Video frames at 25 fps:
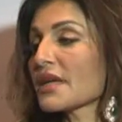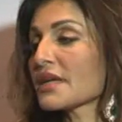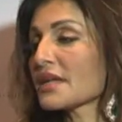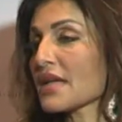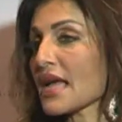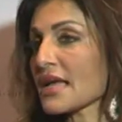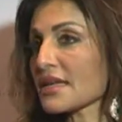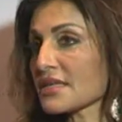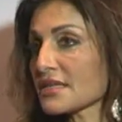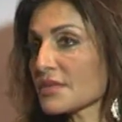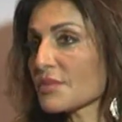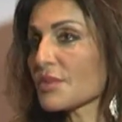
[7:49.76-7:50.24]

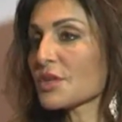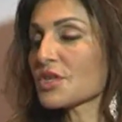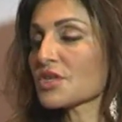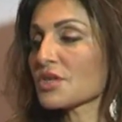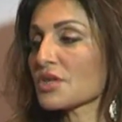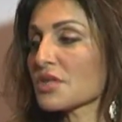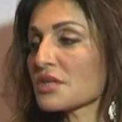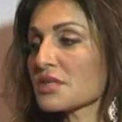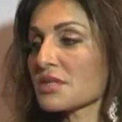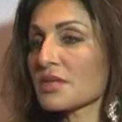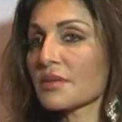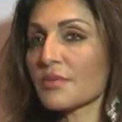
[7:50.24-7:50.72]

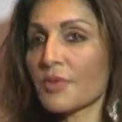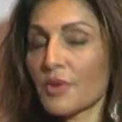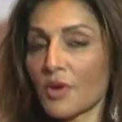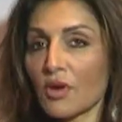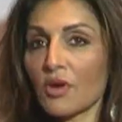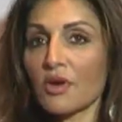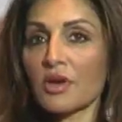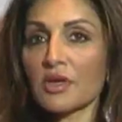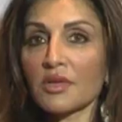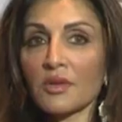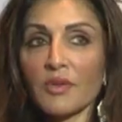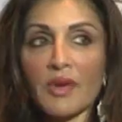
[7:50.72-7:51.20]
exhibitions
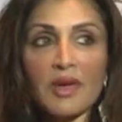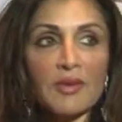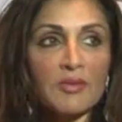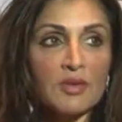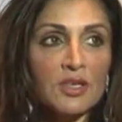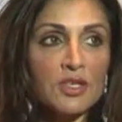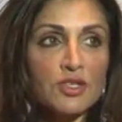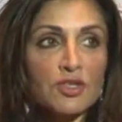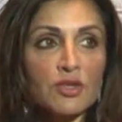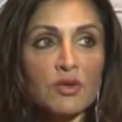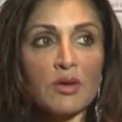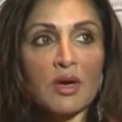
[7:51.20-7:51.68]
abroad where
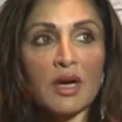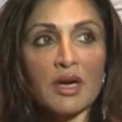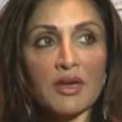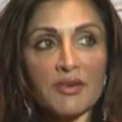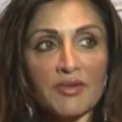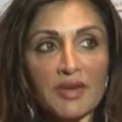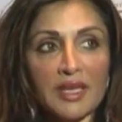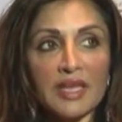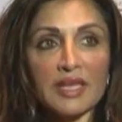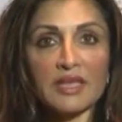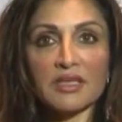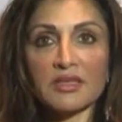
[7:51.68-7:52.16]
we show our
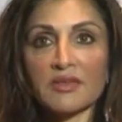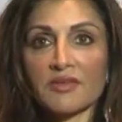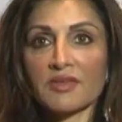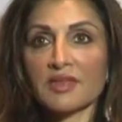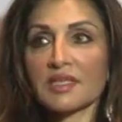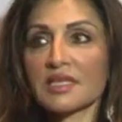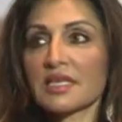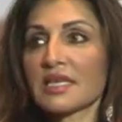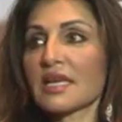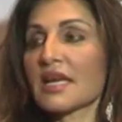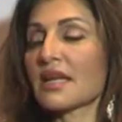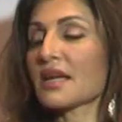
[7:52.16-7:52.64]

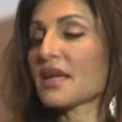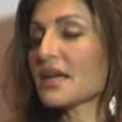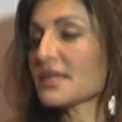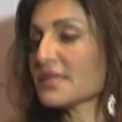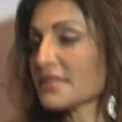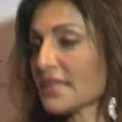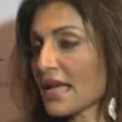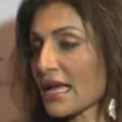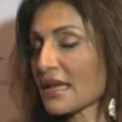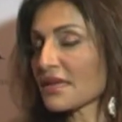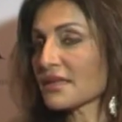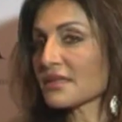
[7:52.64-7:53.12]
creativity and our
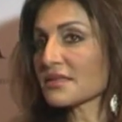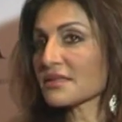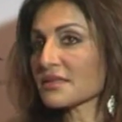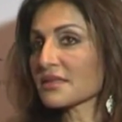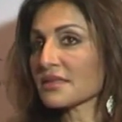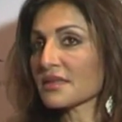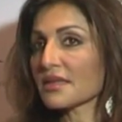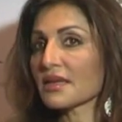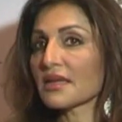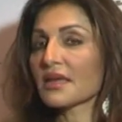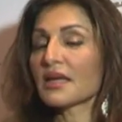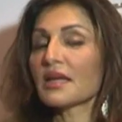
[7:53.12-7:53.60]
talent.
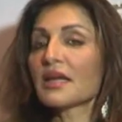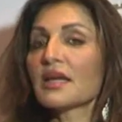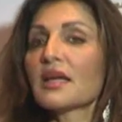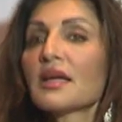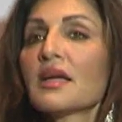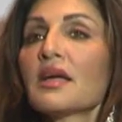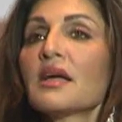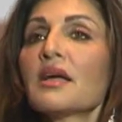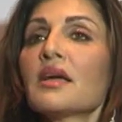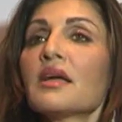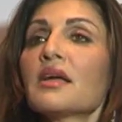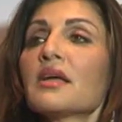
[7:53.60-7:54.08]

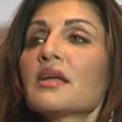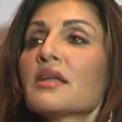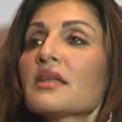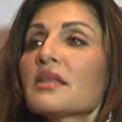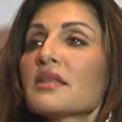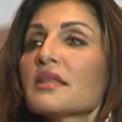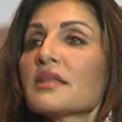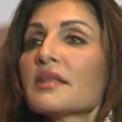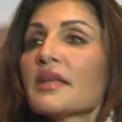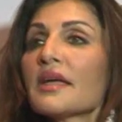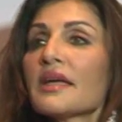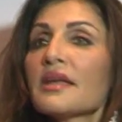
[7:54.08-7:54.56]

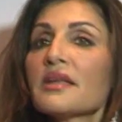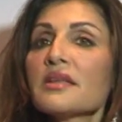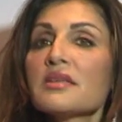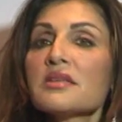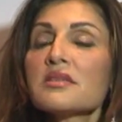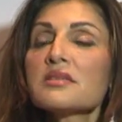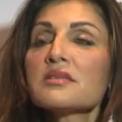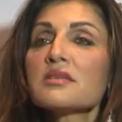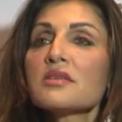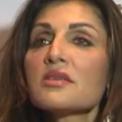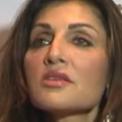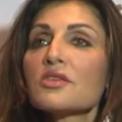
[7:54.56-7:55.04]
There
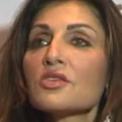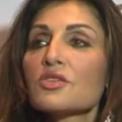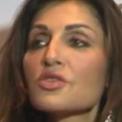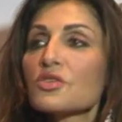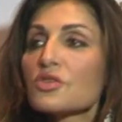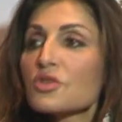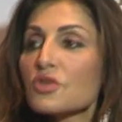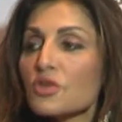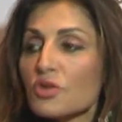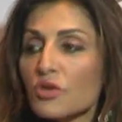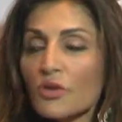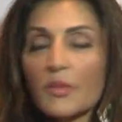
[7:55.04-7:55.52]
is
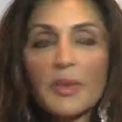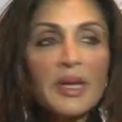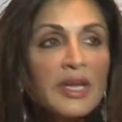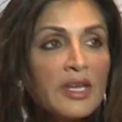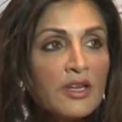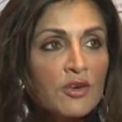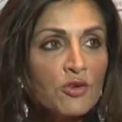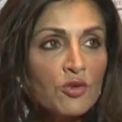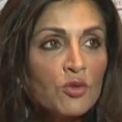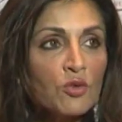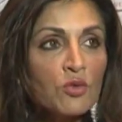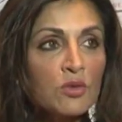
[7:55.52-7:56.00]
so
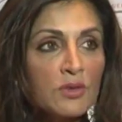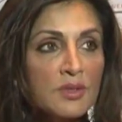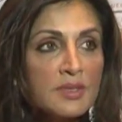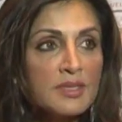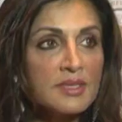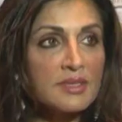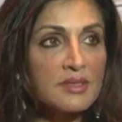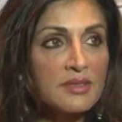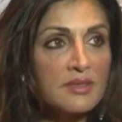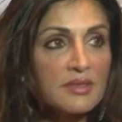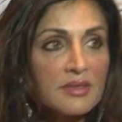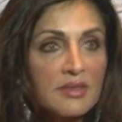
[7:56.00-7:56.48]
many
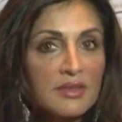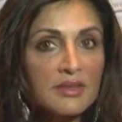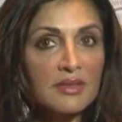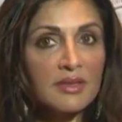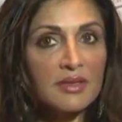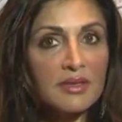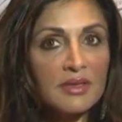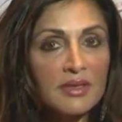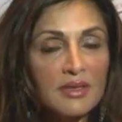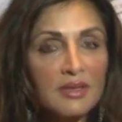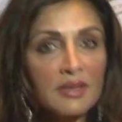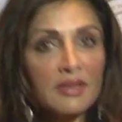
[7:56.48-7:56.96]
rules
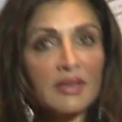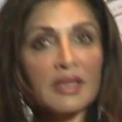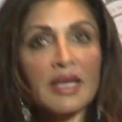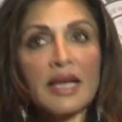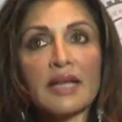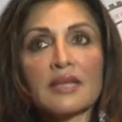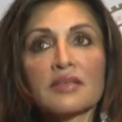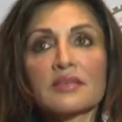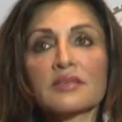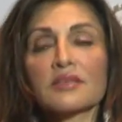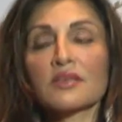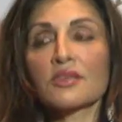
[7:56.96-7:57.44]

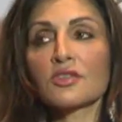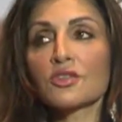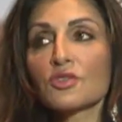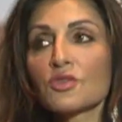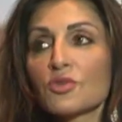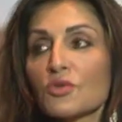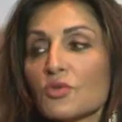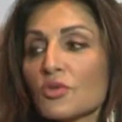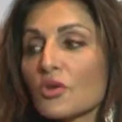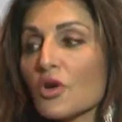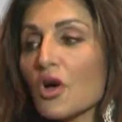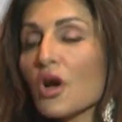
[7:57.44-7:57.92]
that
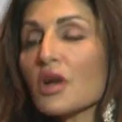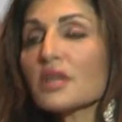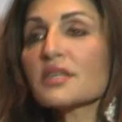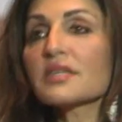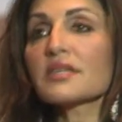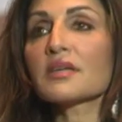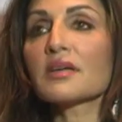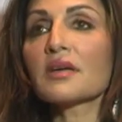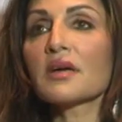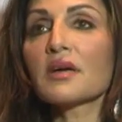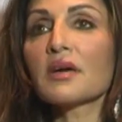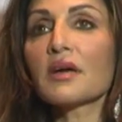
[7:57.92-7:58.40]
do not
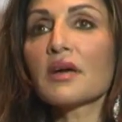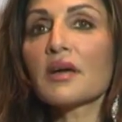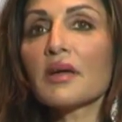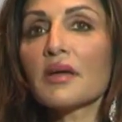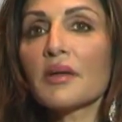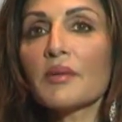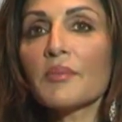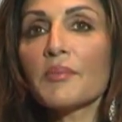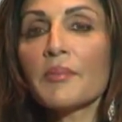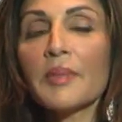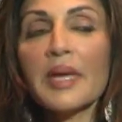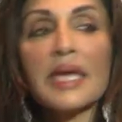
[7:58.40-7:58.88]

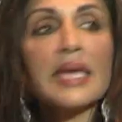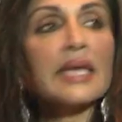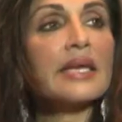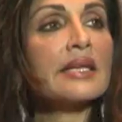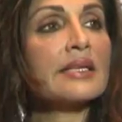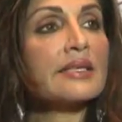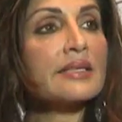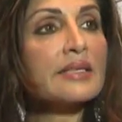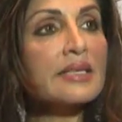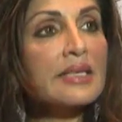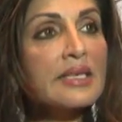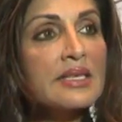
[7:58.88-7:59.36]
make
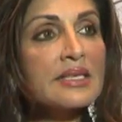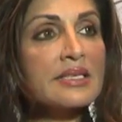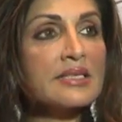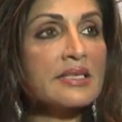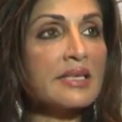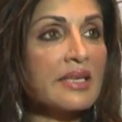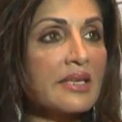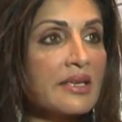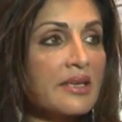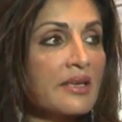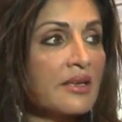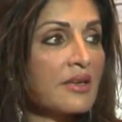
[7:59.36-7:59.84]
it
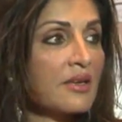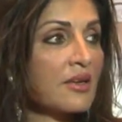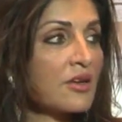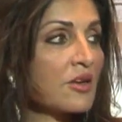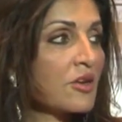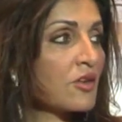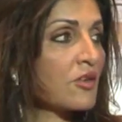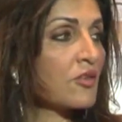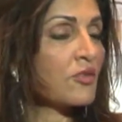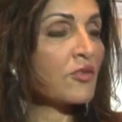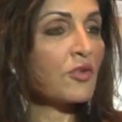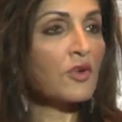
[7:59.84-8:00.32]
easy
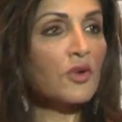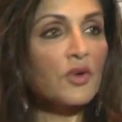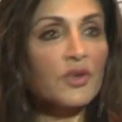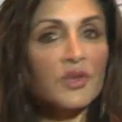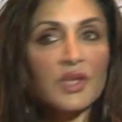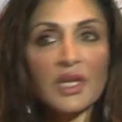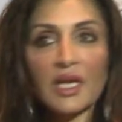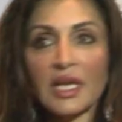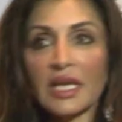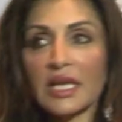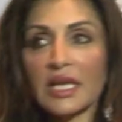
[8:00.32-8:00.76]
for the